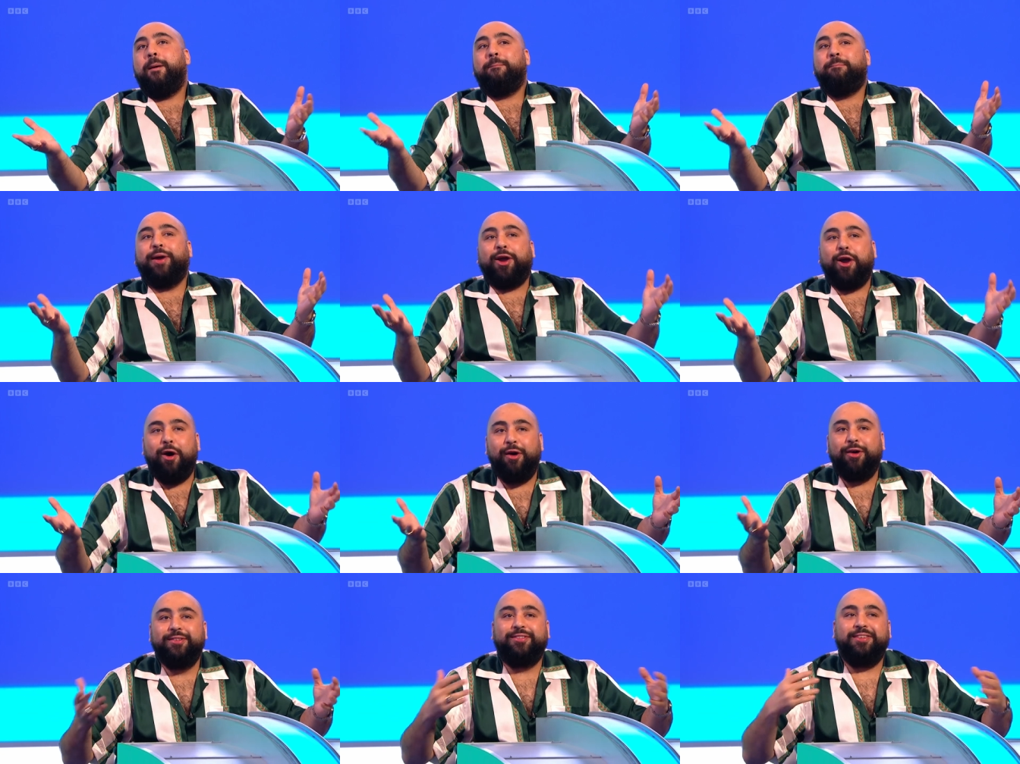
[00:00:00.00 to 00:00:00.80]

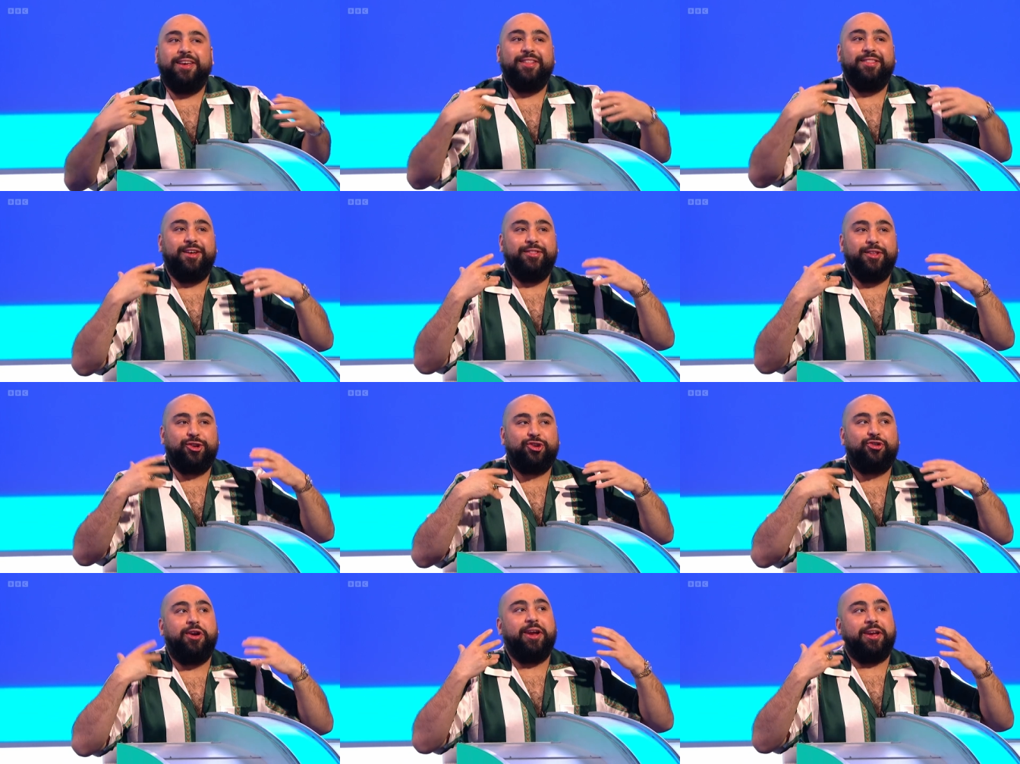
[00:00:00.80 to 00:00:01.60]
because the, the,
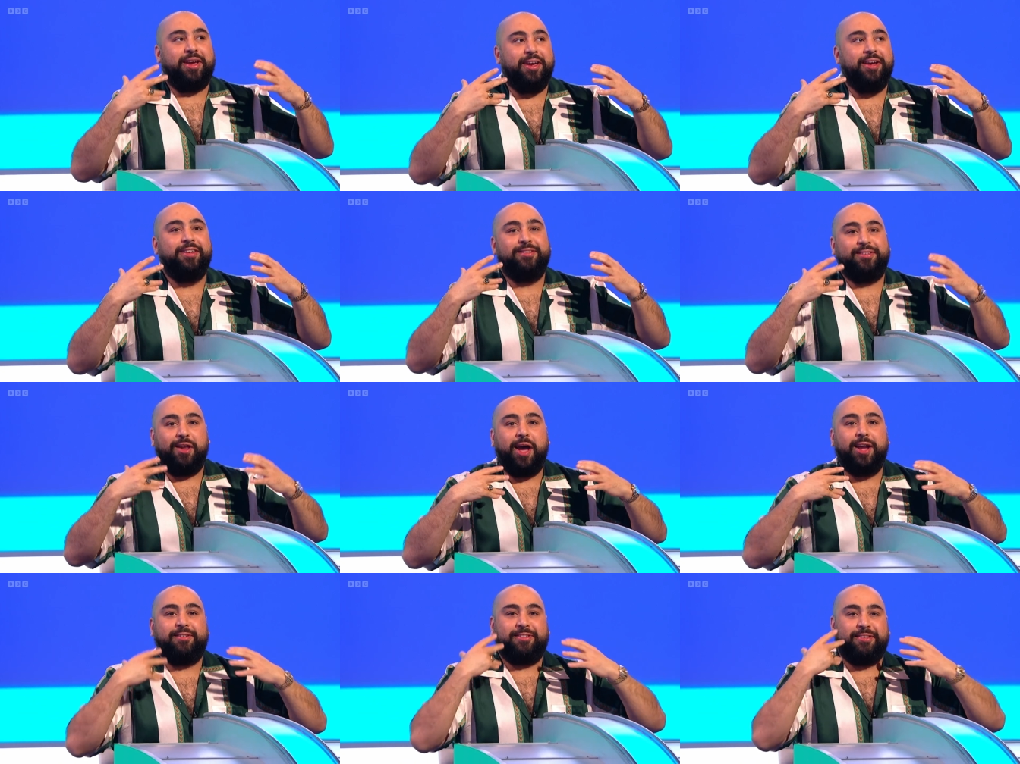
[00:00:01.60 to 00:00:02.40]
trick is
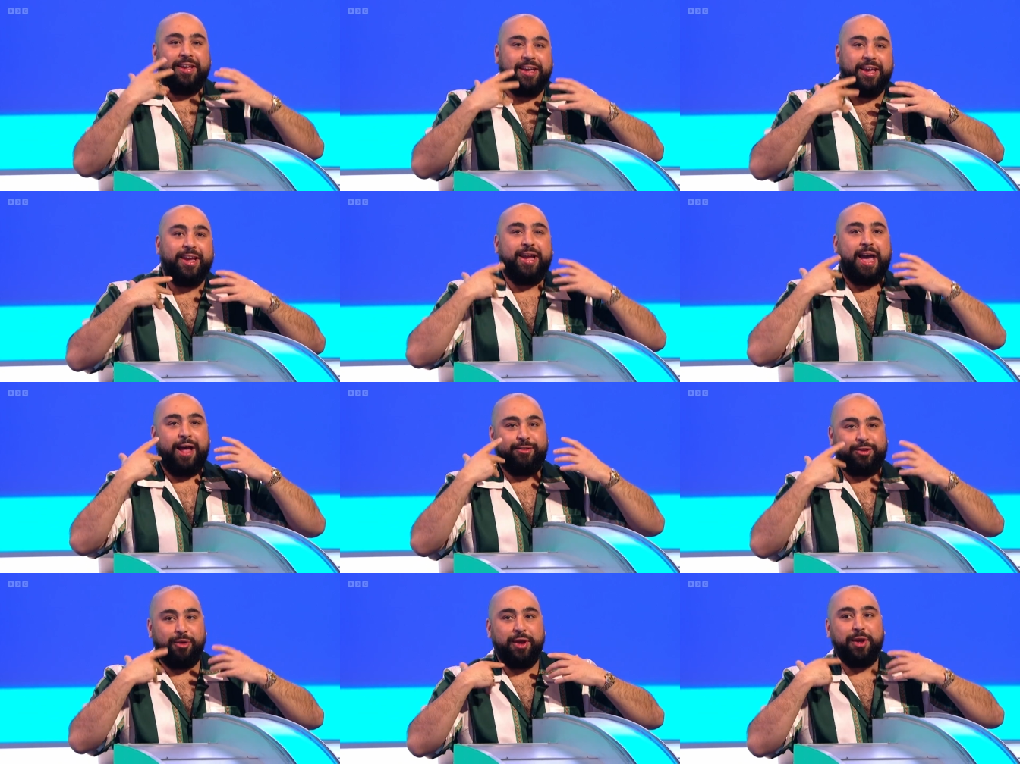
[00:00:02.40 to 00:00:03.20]
like singing
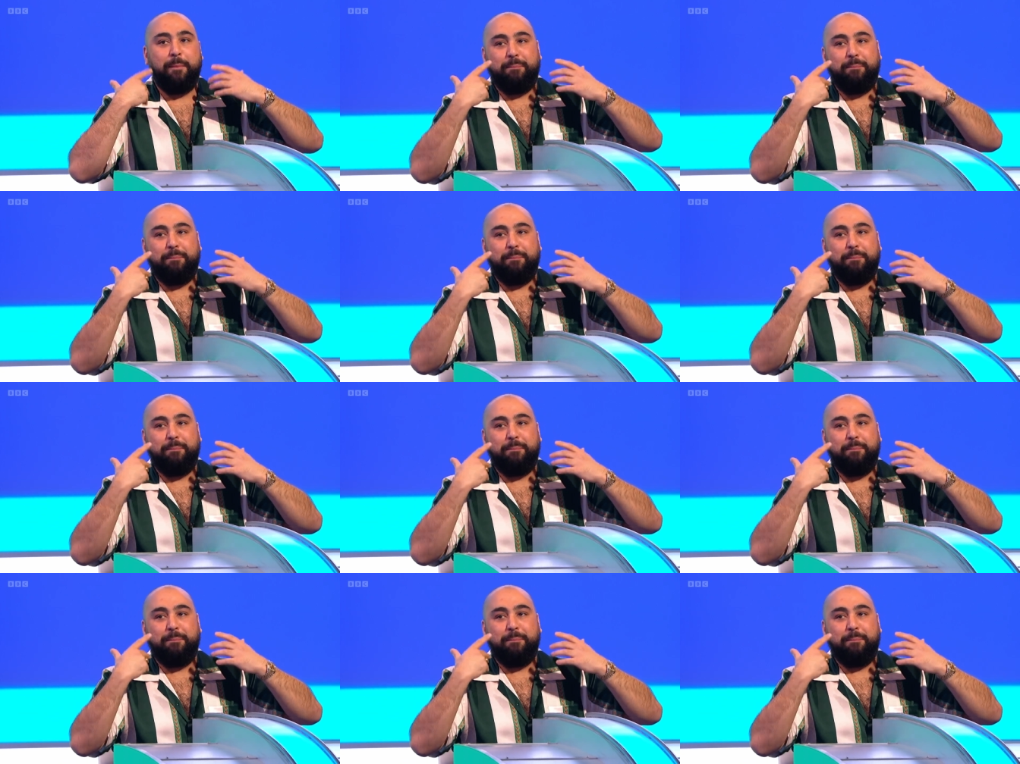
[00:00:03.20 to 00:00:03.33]
and doing a